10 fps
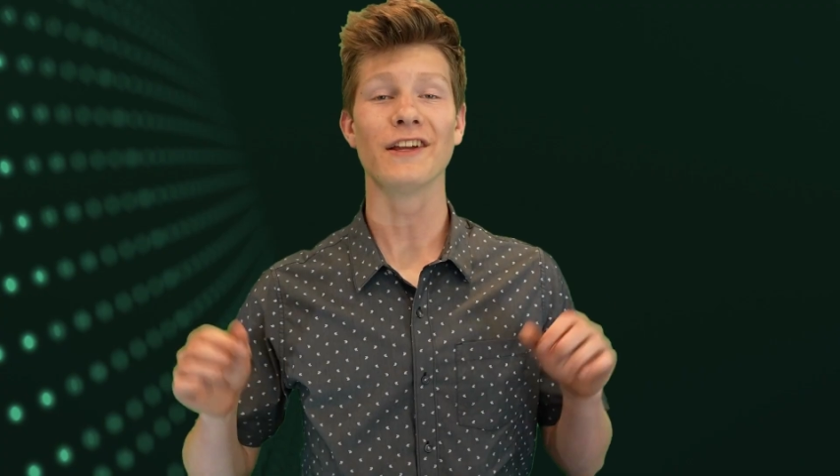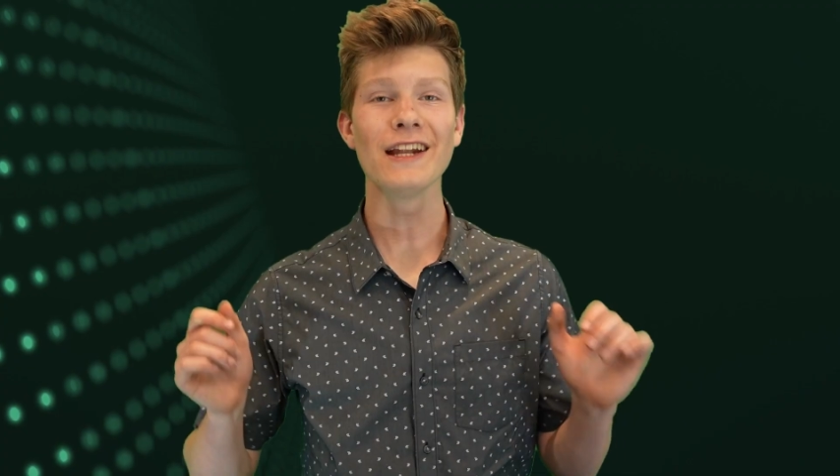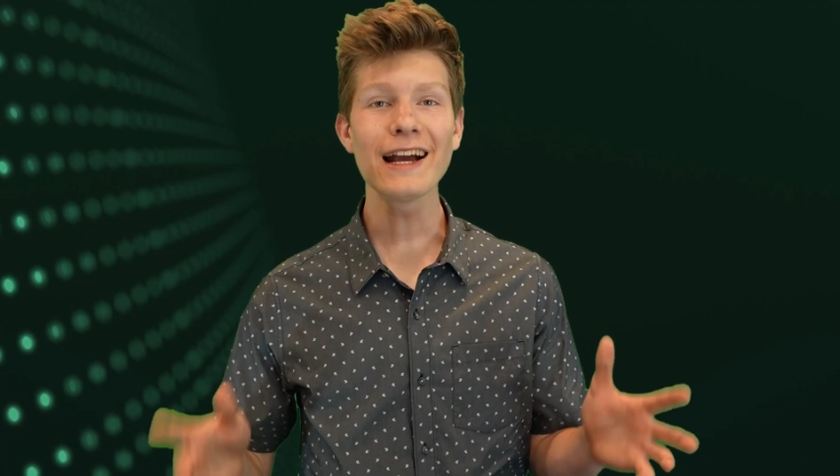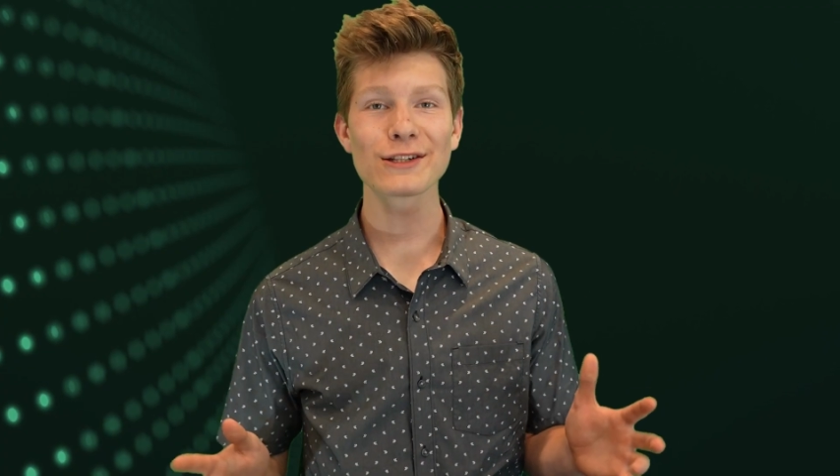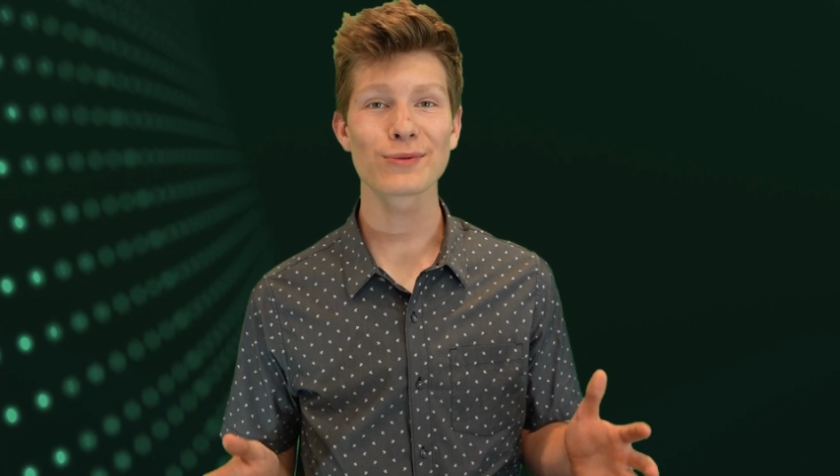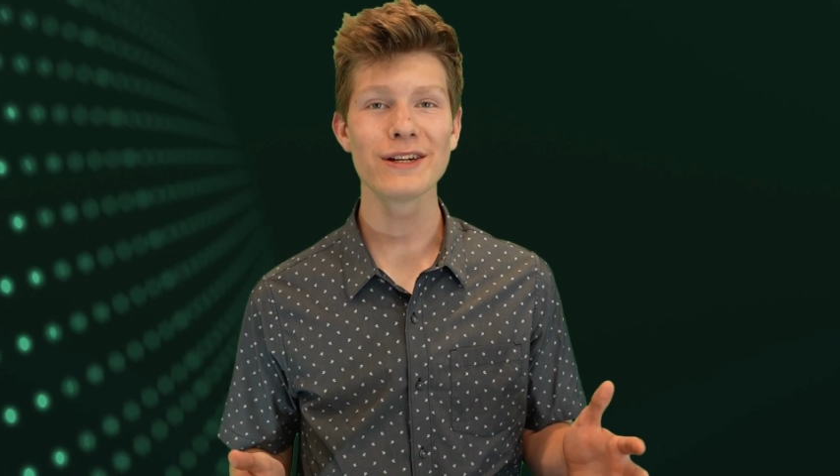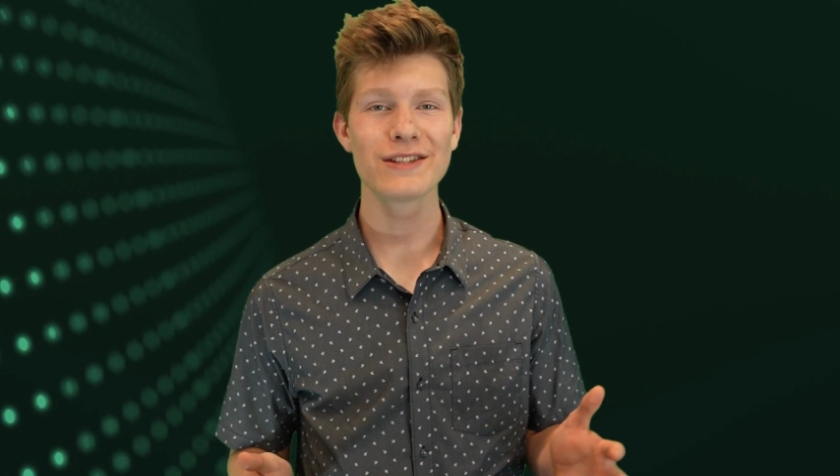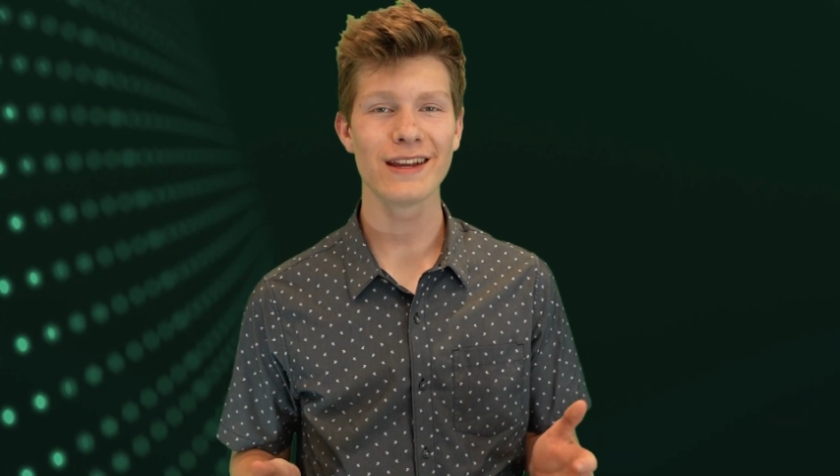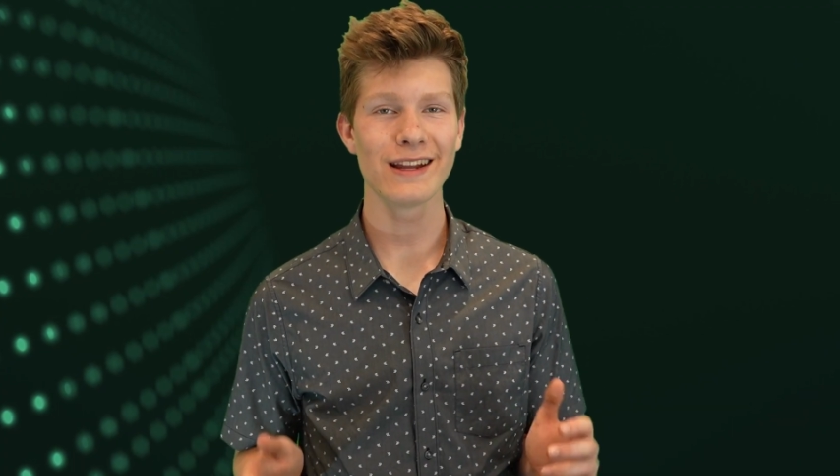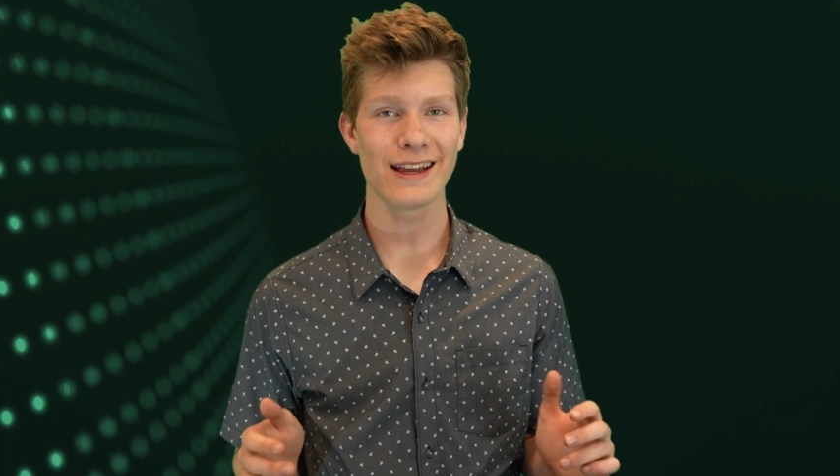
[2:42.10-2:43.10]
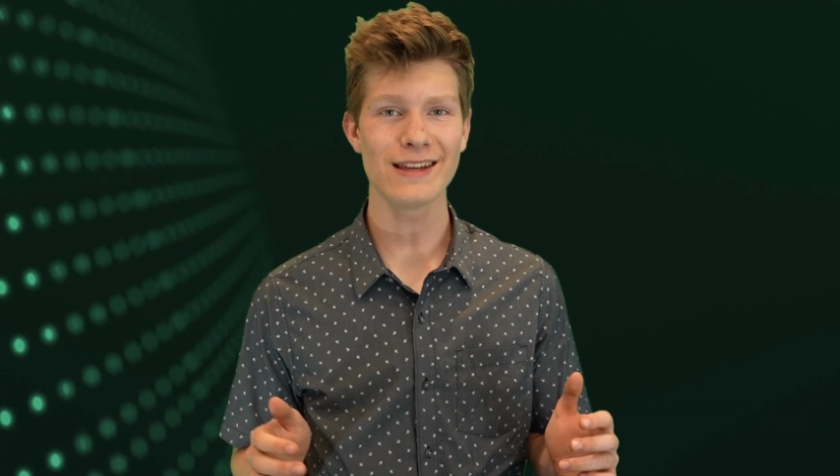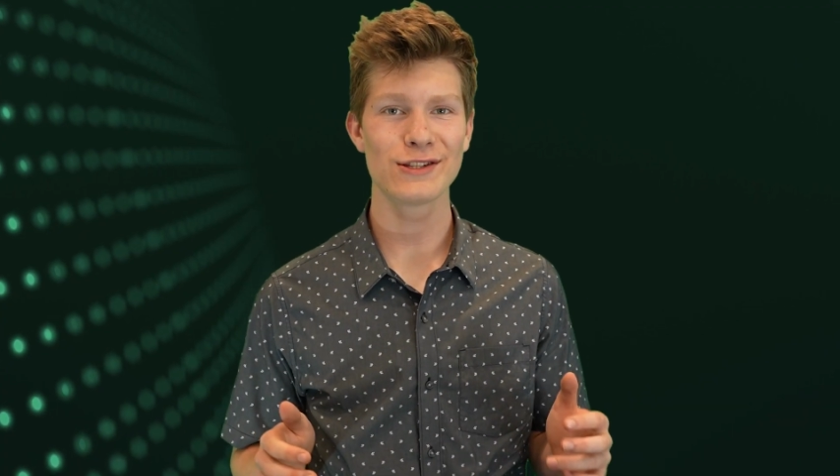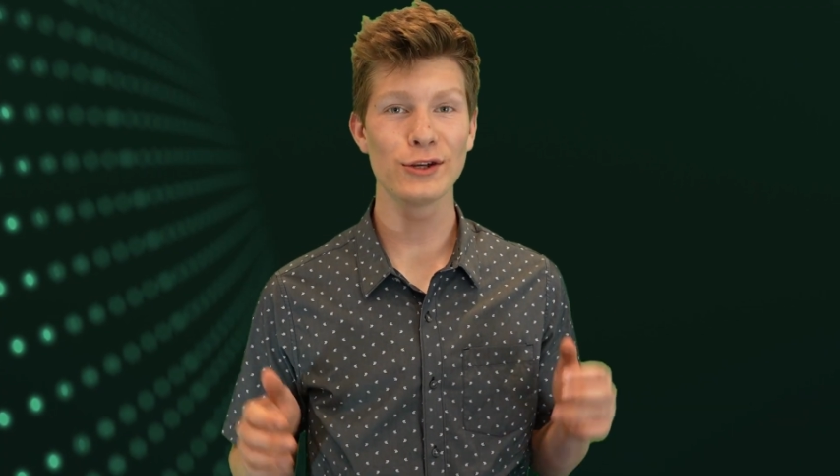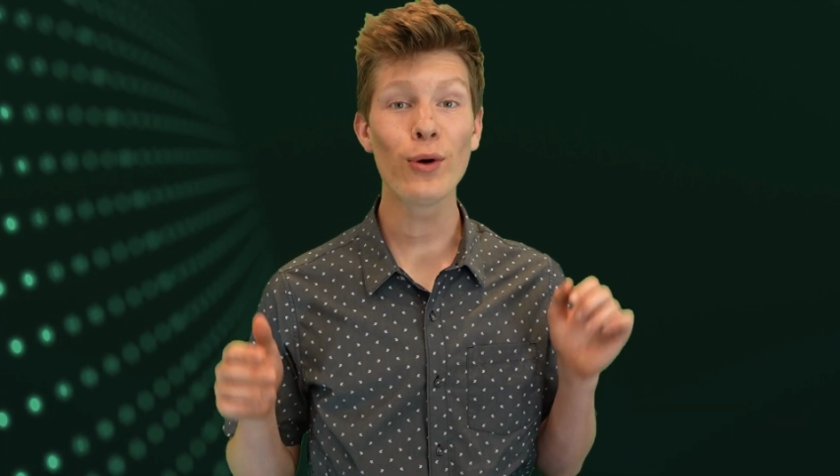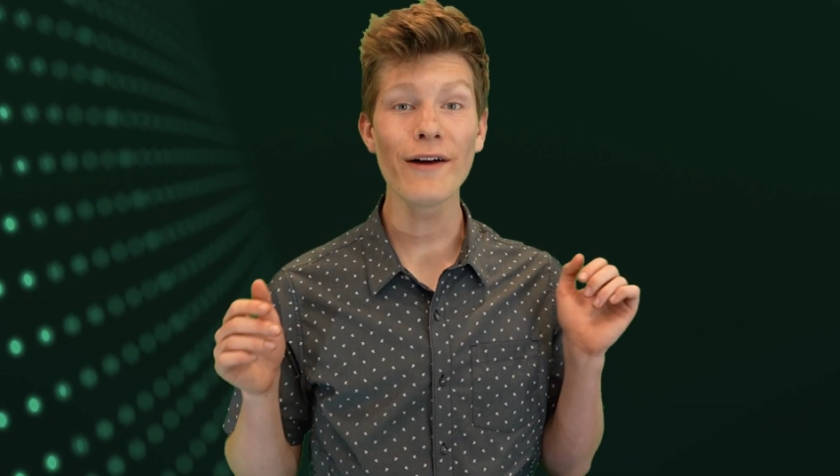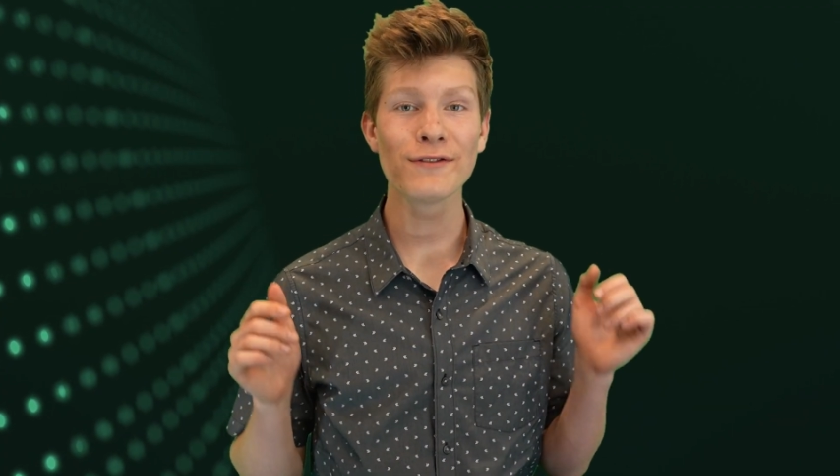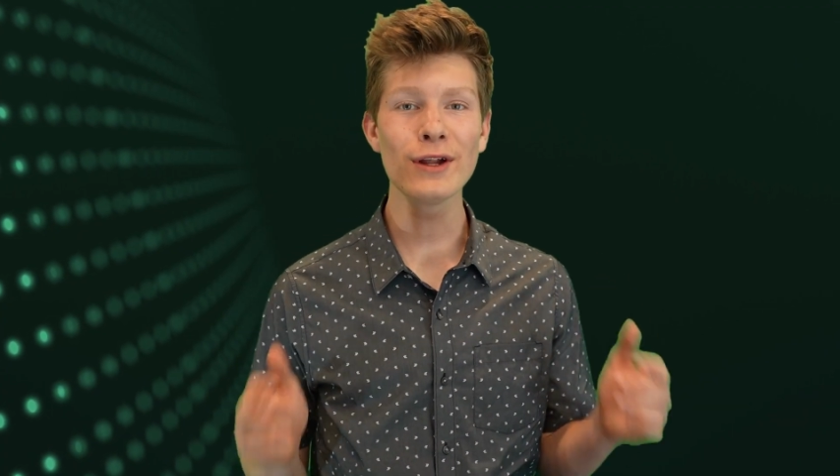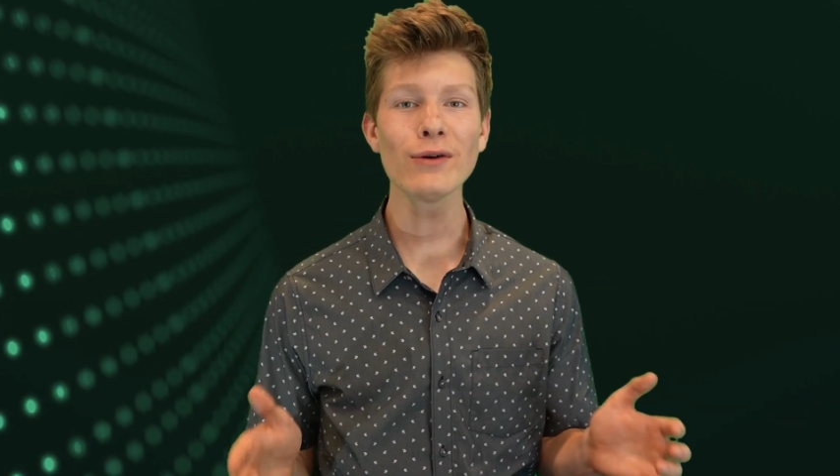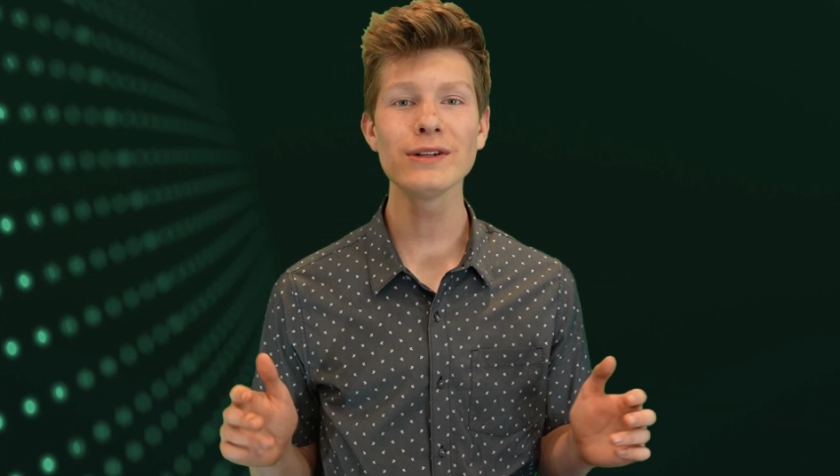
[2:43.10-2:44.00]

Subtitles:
The next reason is you have no